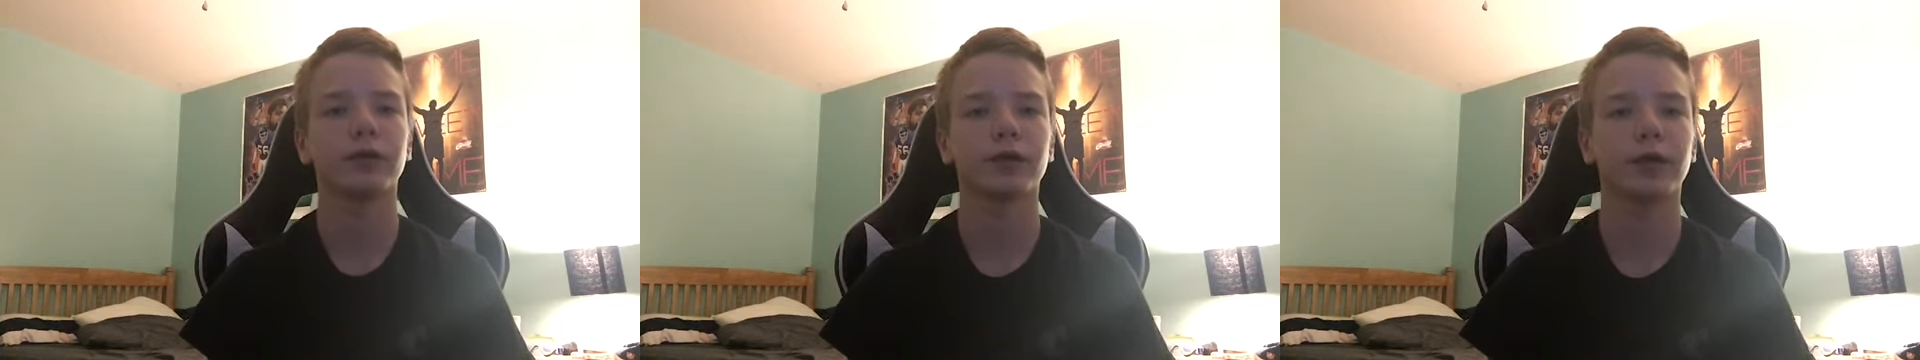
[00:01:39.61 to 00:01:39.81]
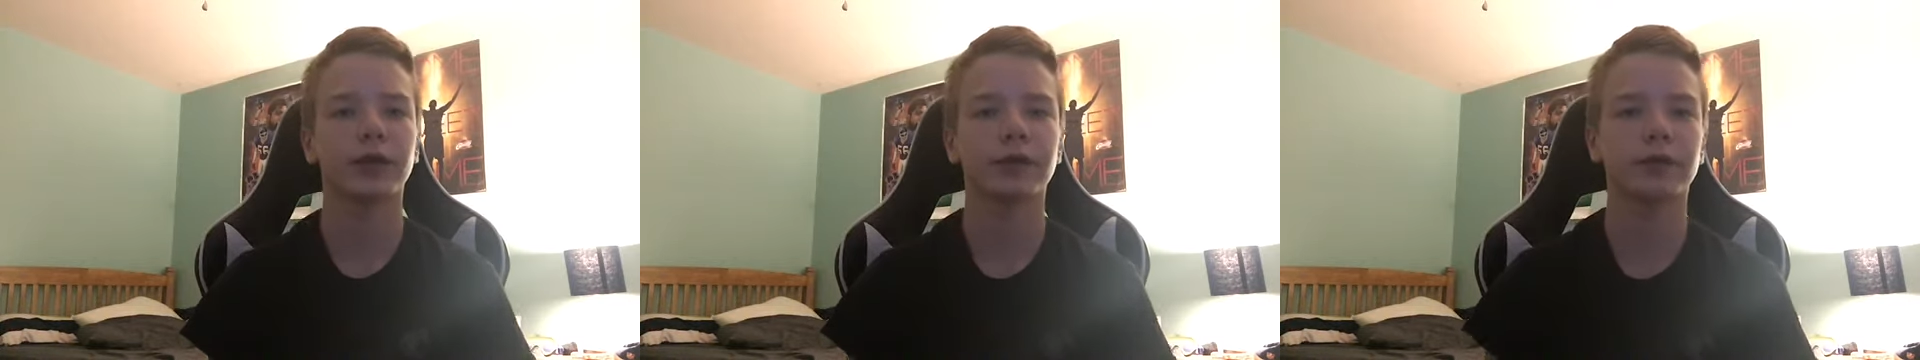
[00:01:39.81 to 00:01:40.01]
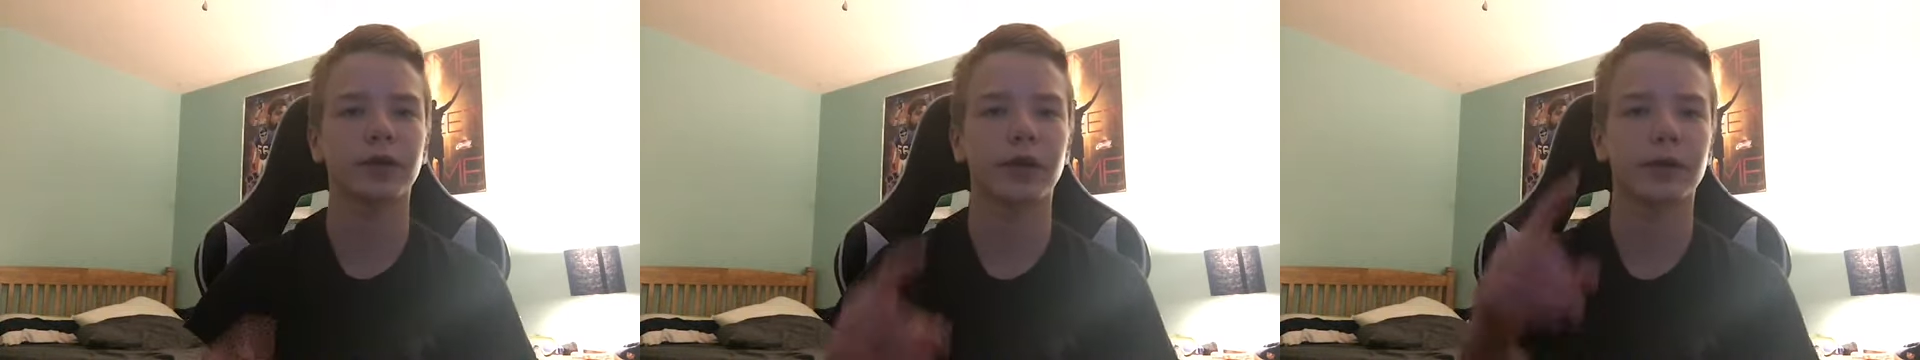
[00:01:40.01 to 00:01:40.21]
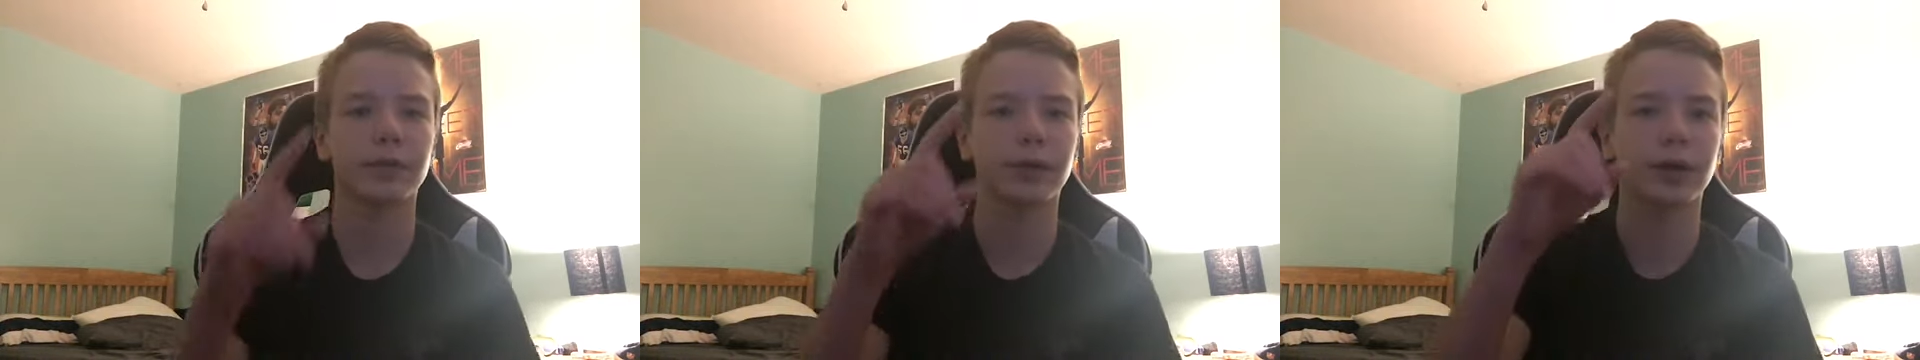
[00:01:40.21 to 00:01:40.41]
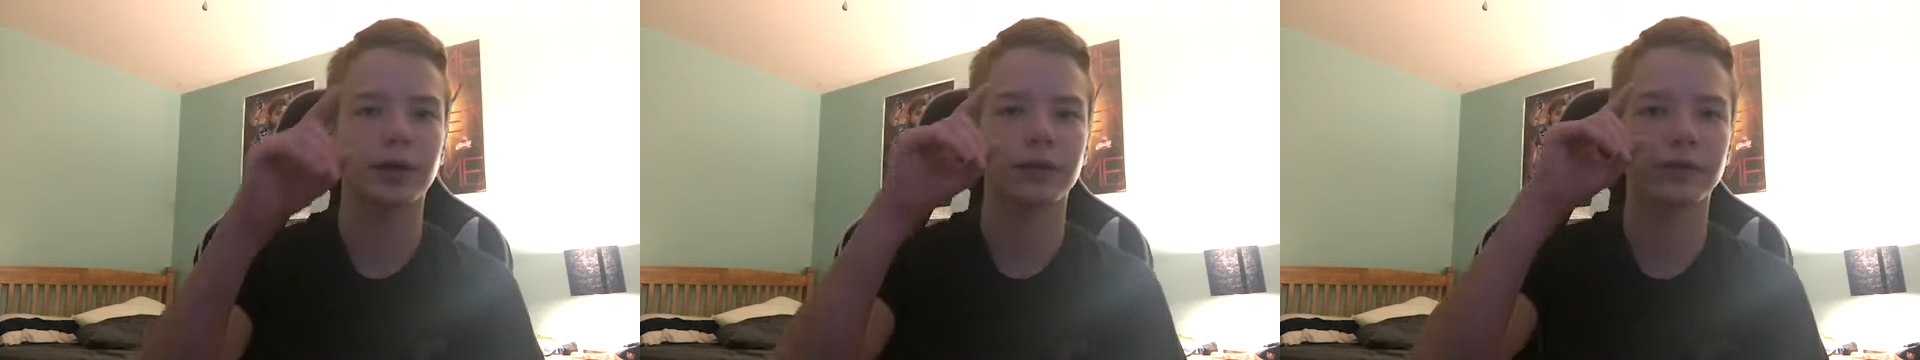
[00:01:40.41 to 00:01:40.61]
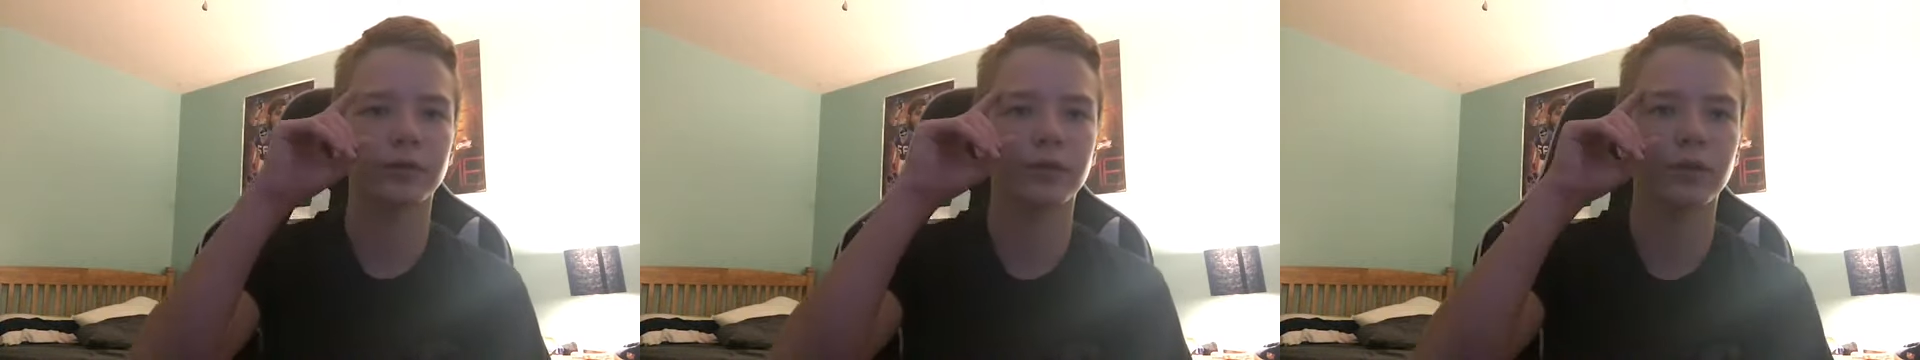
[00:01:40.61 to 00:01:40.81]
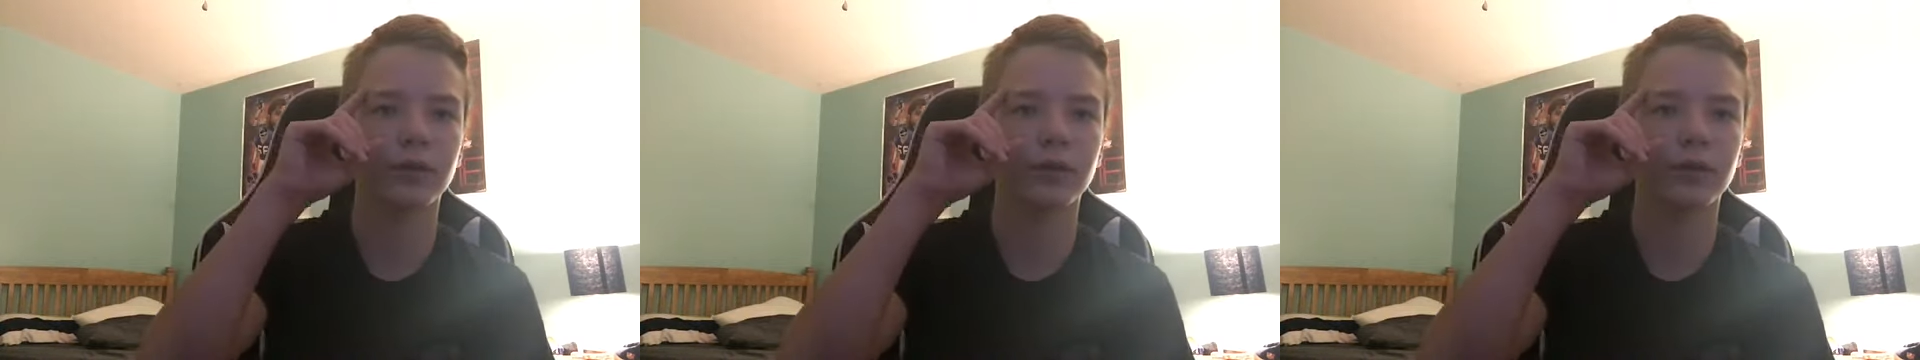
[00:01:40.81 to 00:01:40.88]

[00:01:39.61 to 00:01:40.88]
next time, guys,